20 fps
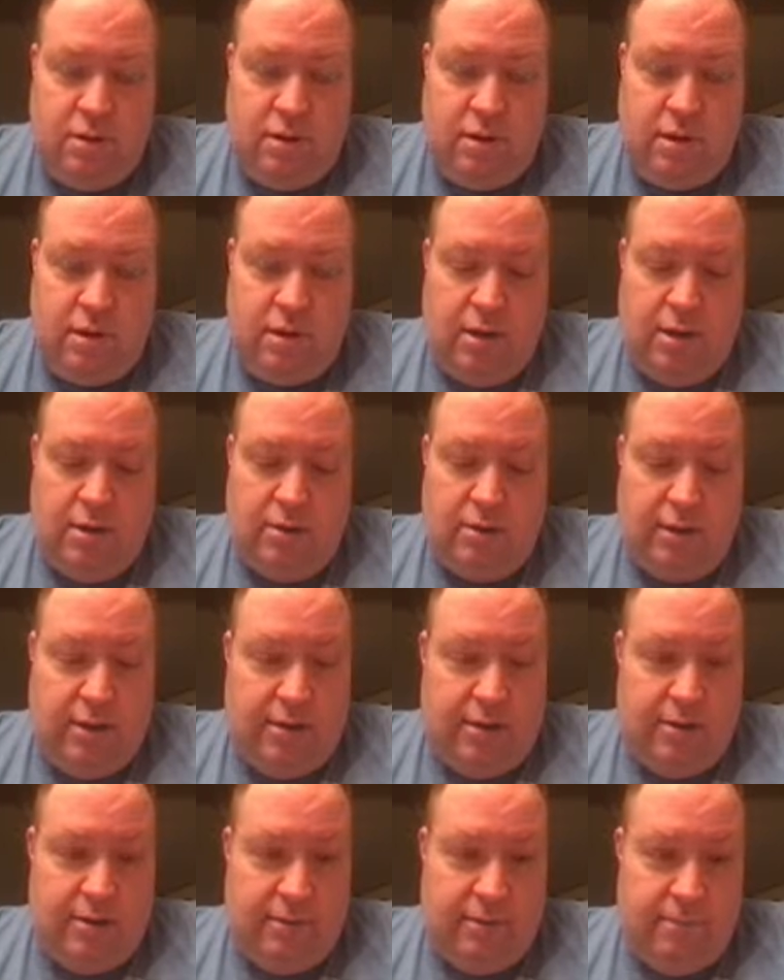and
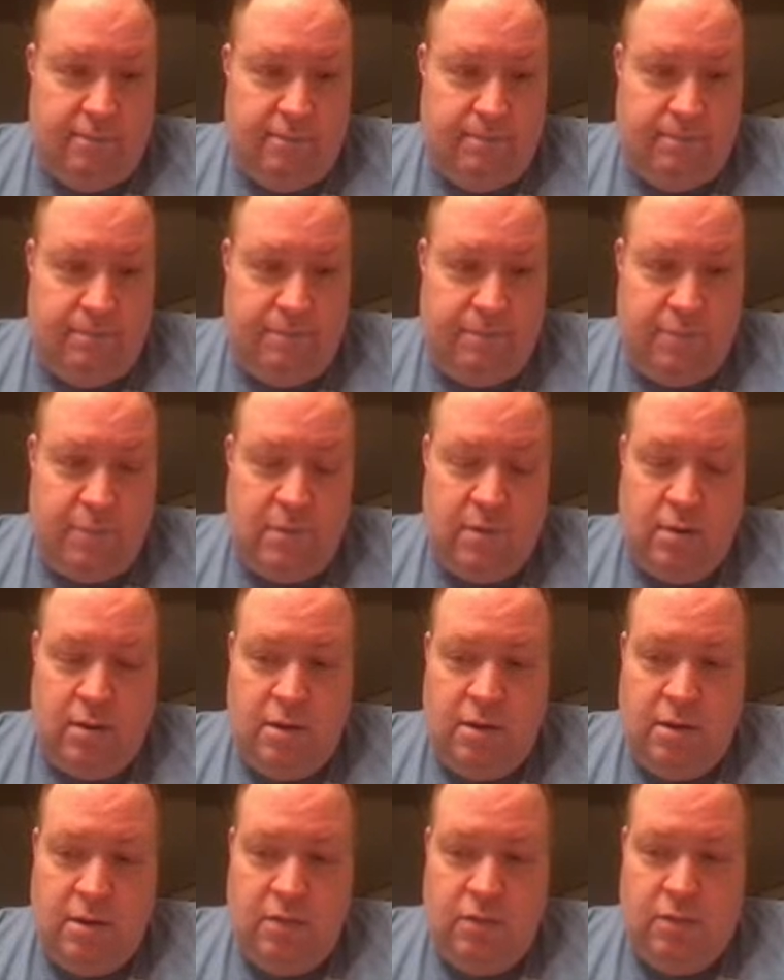lightning,
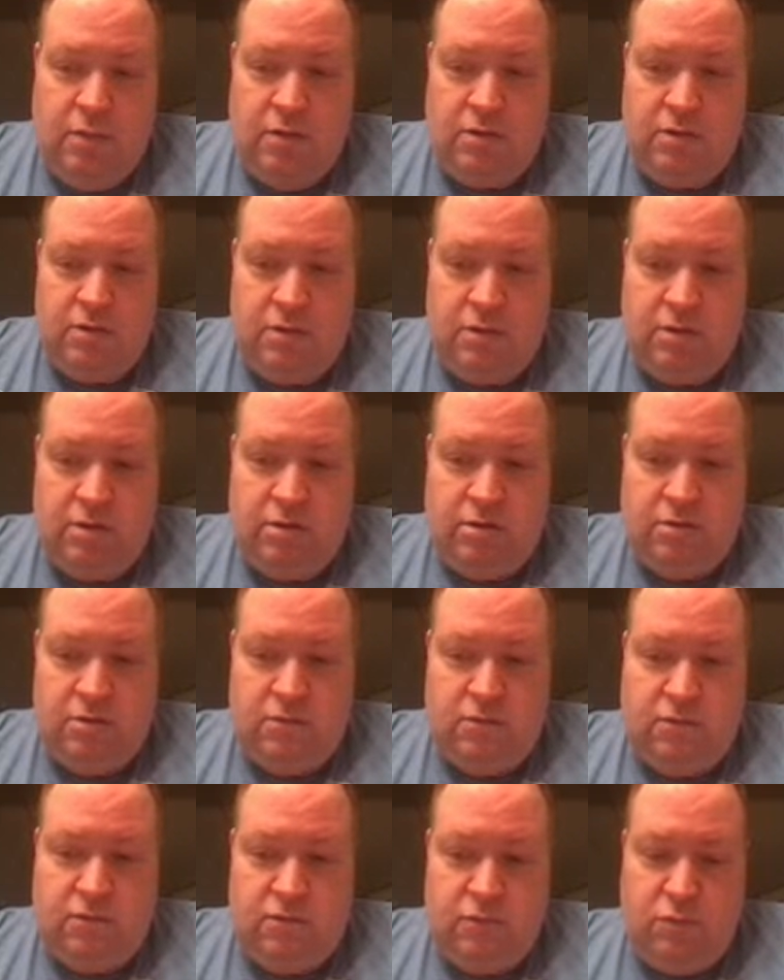and then a section
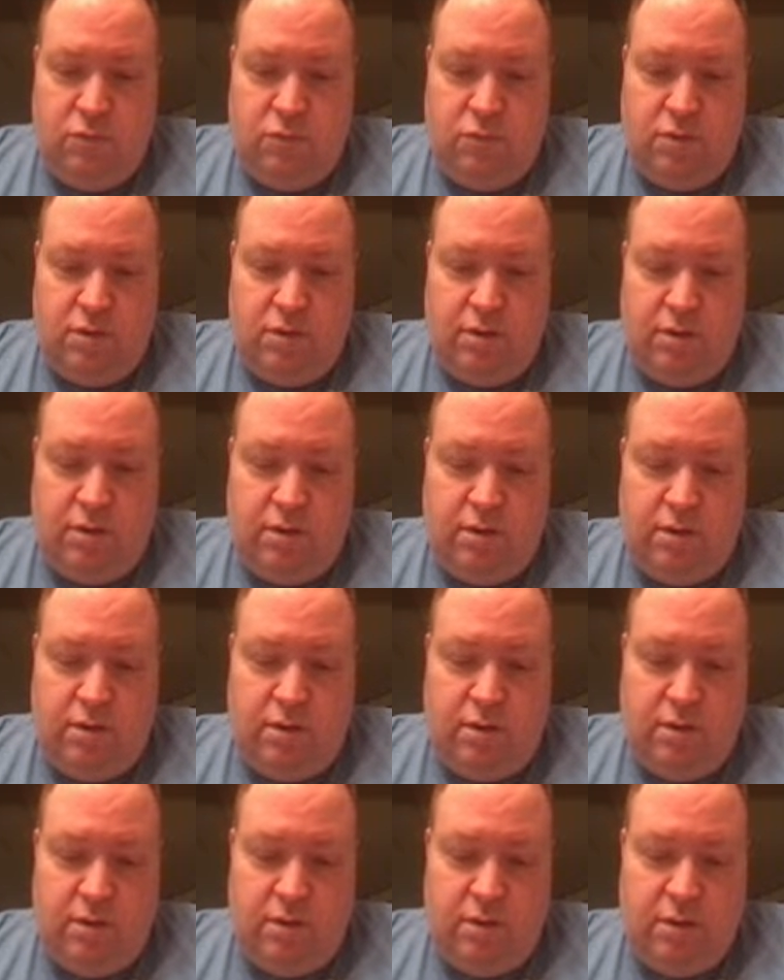for the
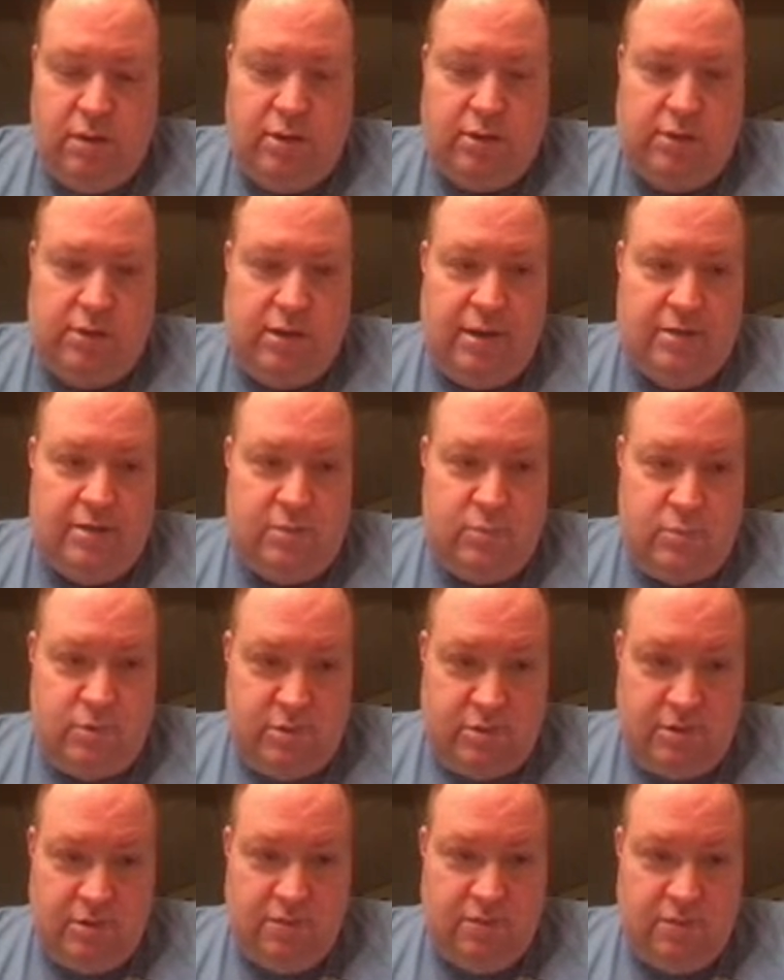class
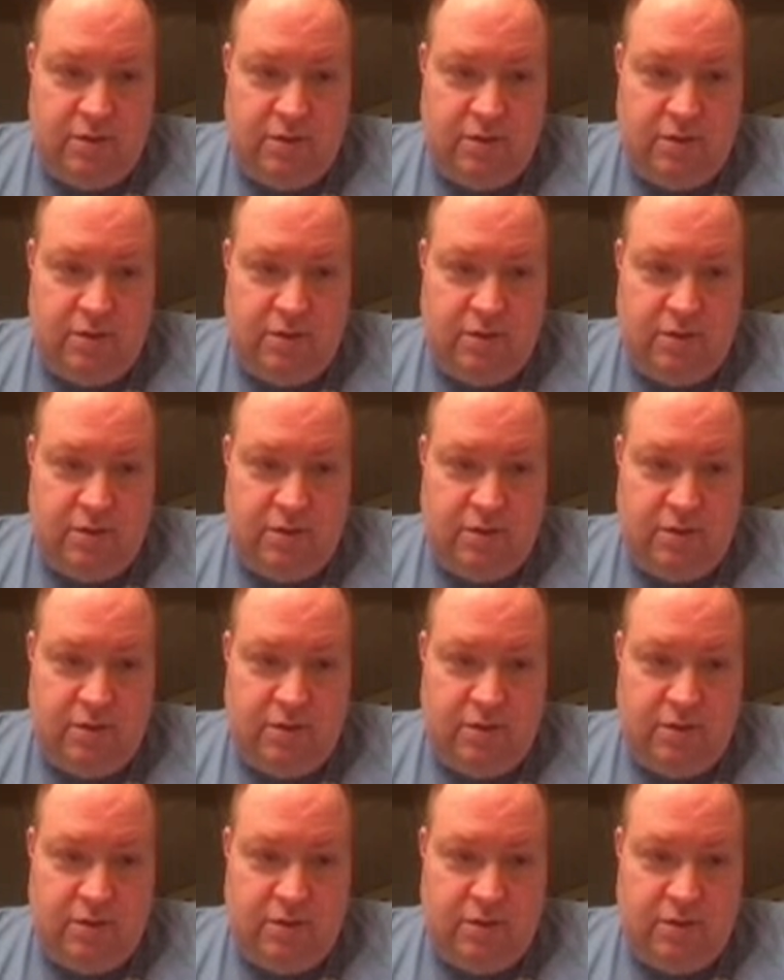specific